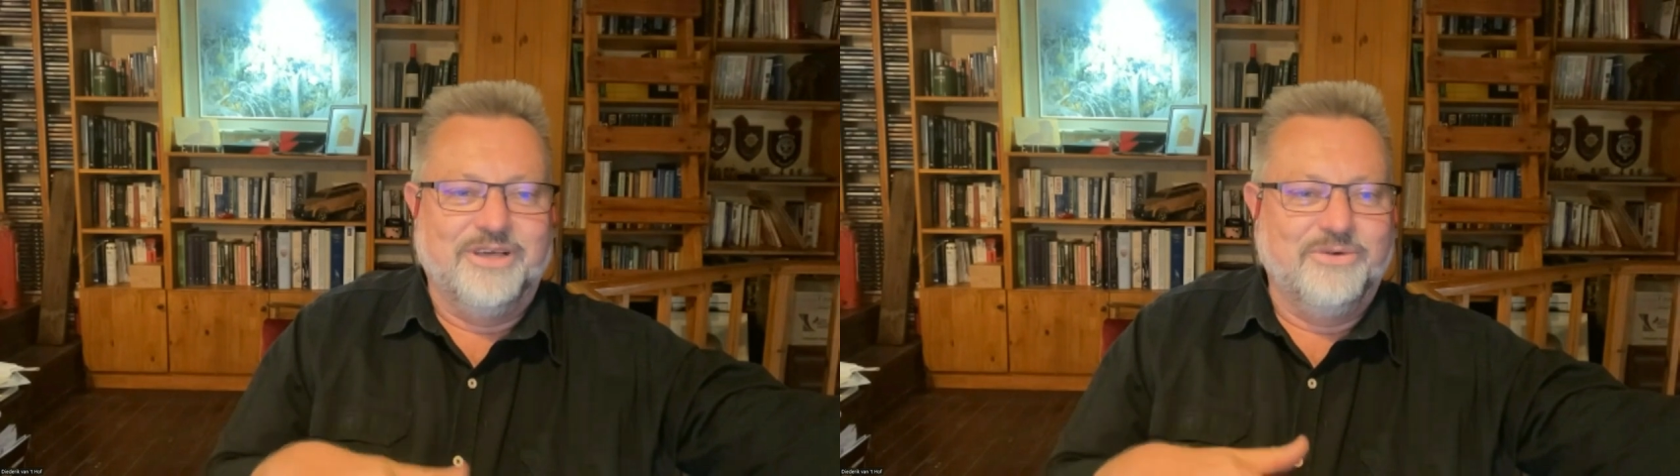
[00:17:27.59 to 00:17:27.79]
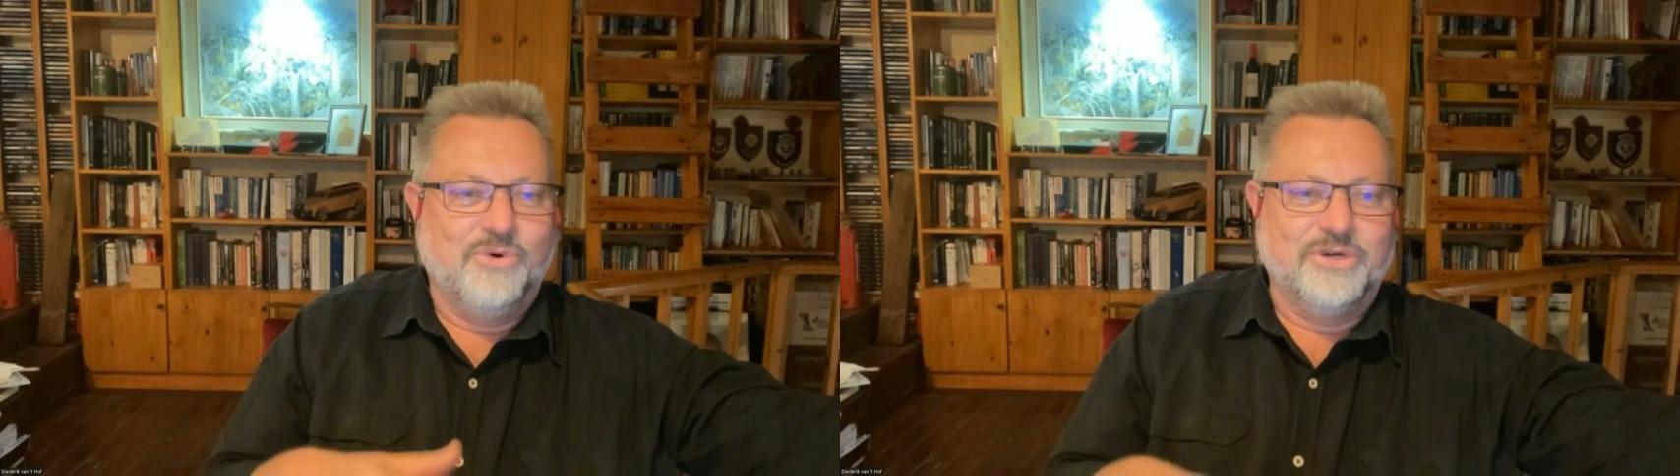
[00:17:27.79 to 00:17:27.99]

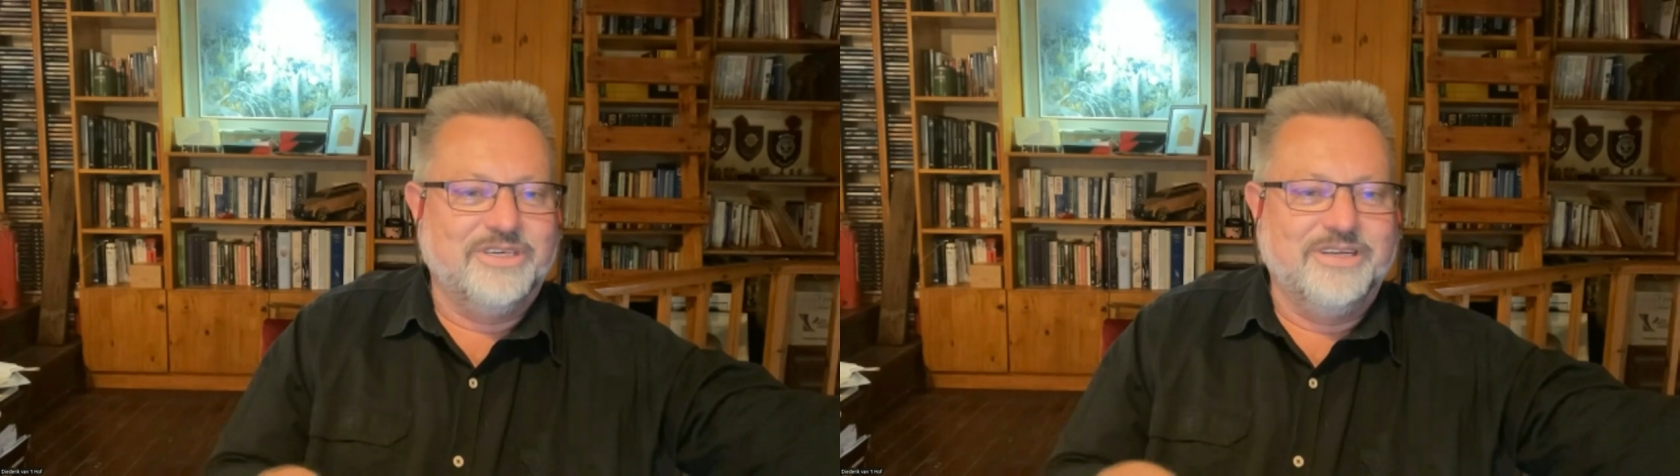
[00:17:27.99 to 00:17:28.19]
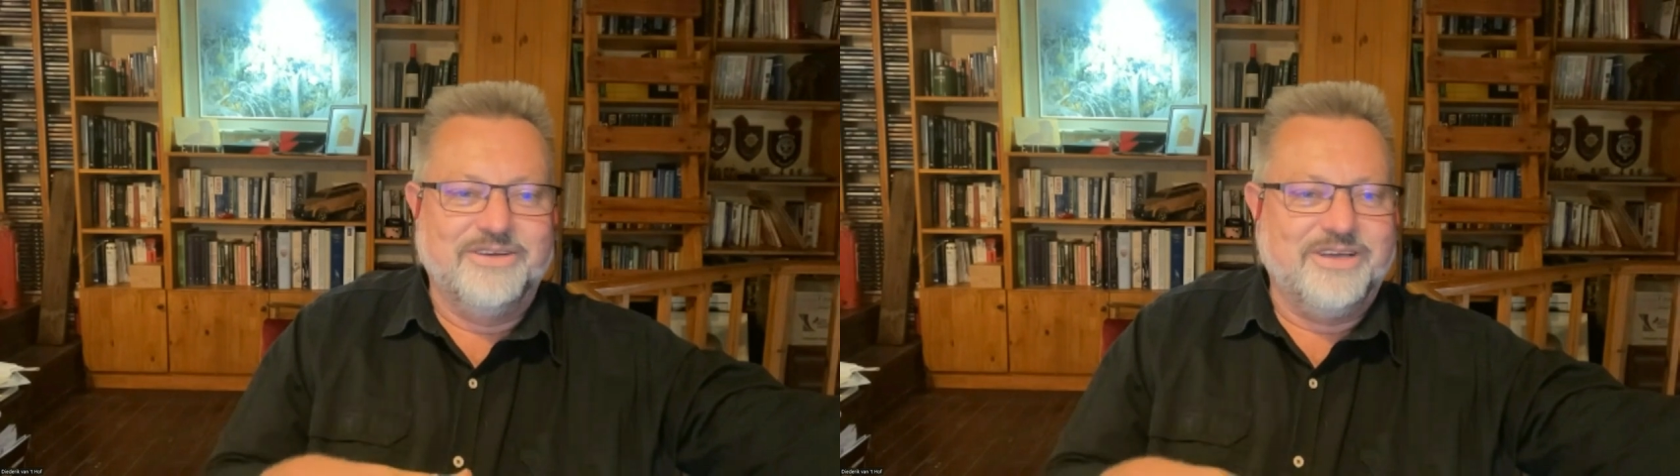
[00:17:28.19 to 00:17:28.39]
No
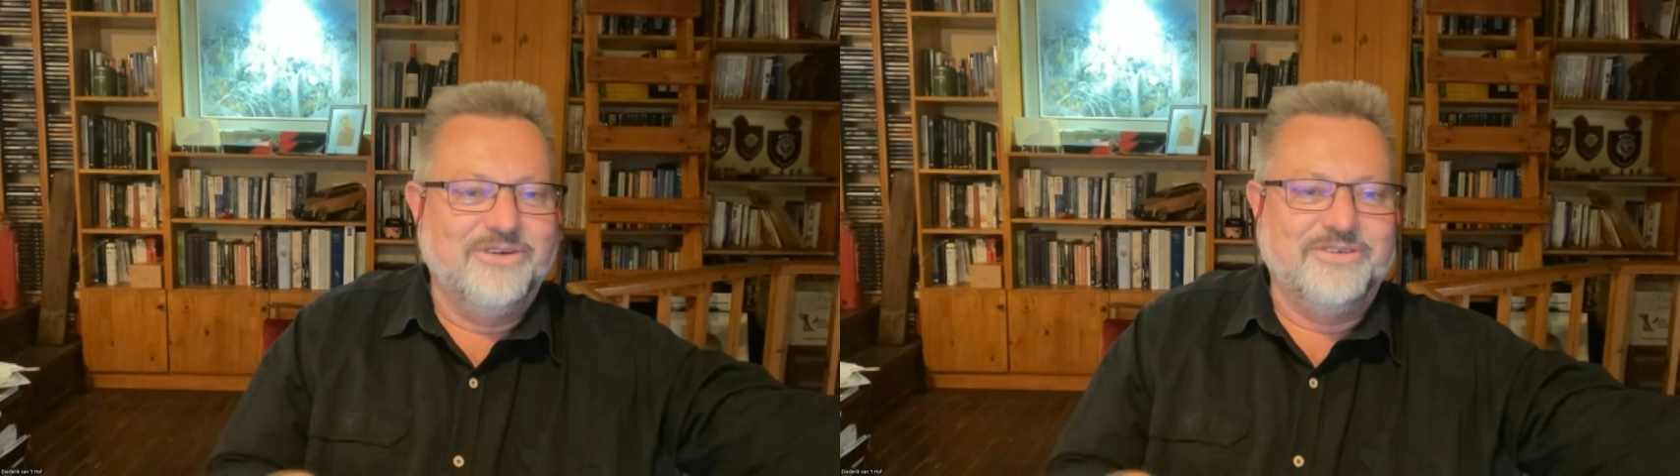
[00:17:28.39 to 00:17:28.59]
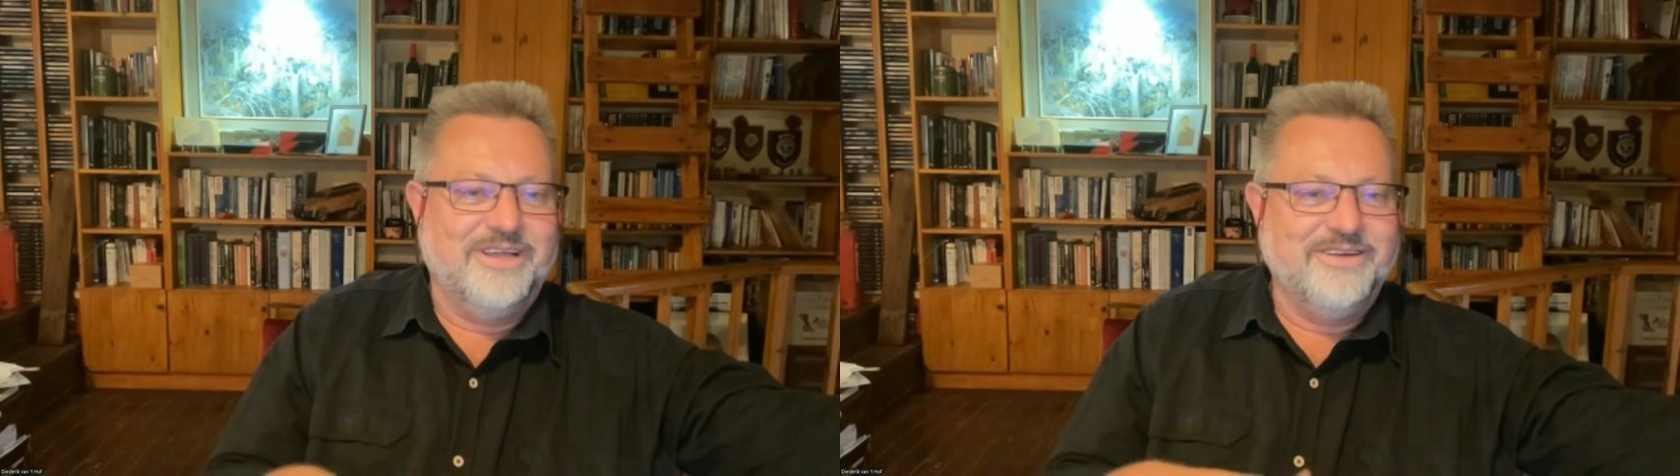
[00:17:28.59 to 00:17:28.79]
water, no
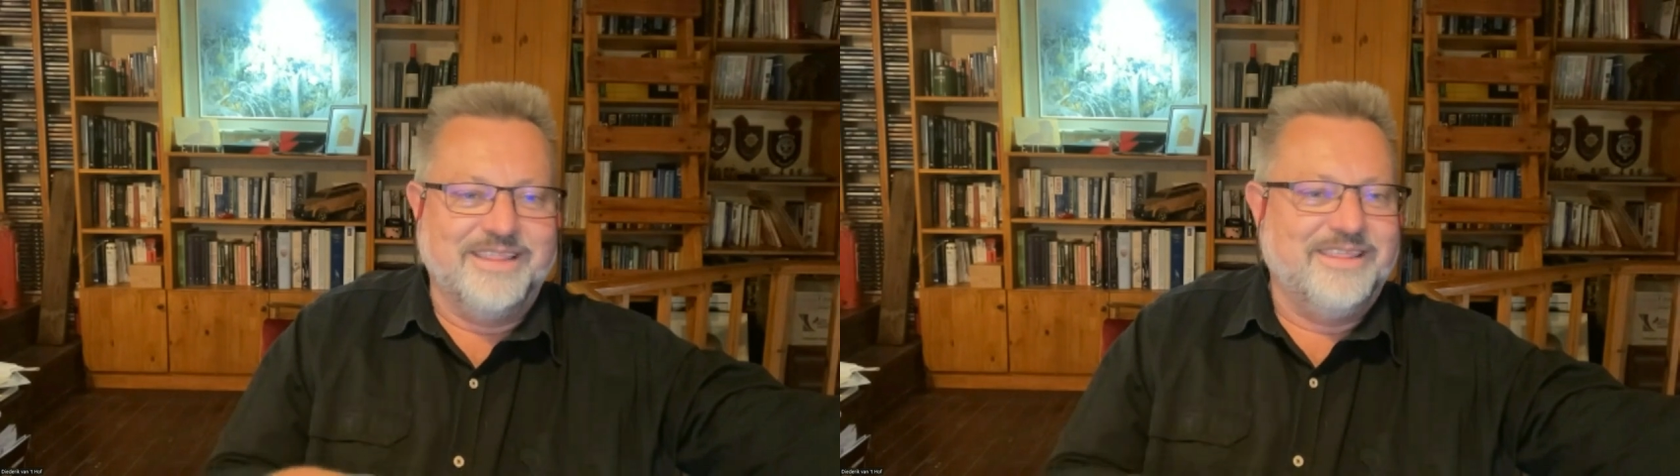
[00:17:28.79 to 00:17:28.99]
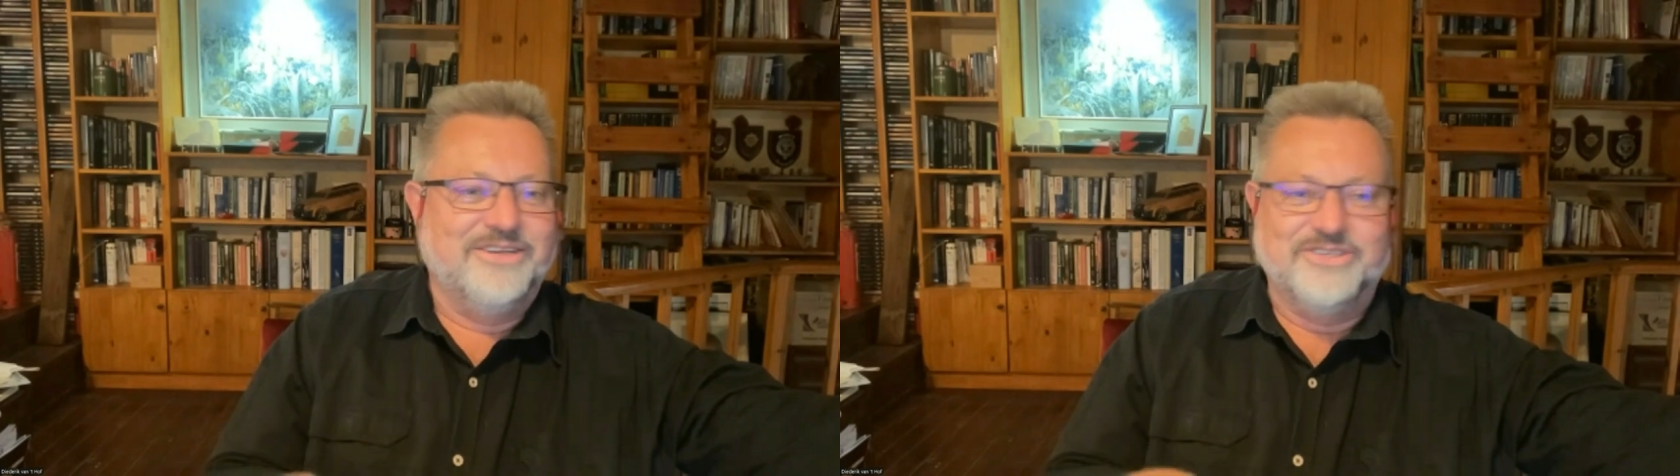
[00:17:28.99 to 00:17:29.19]
coke, no
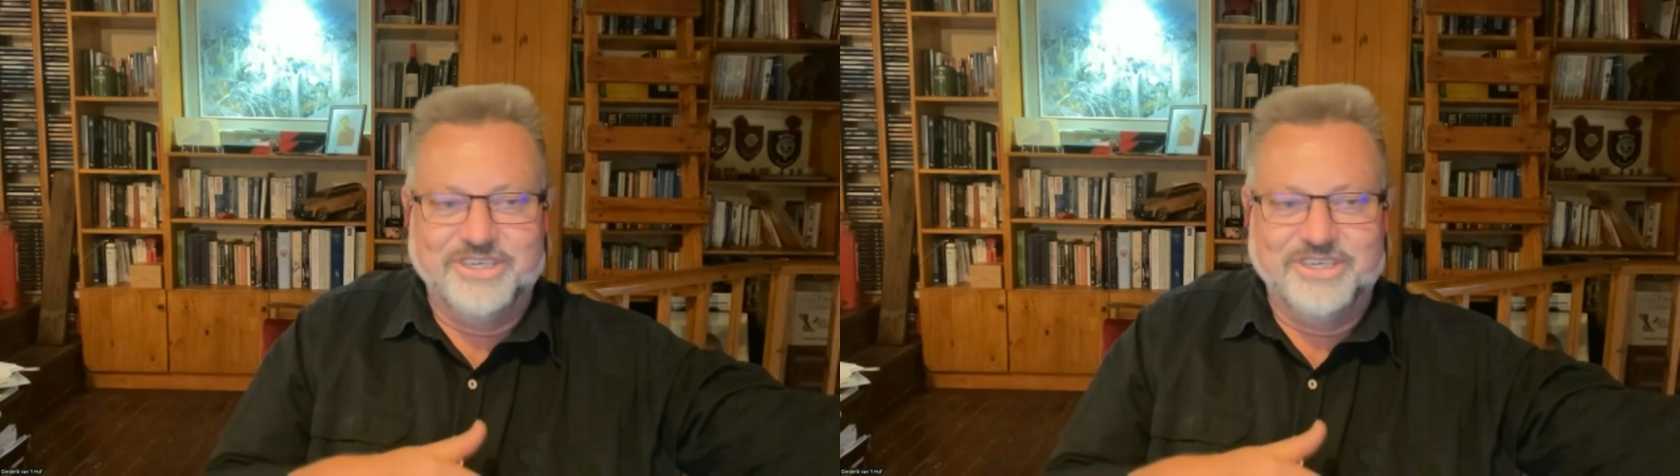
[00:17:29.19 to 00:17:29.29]
nothing.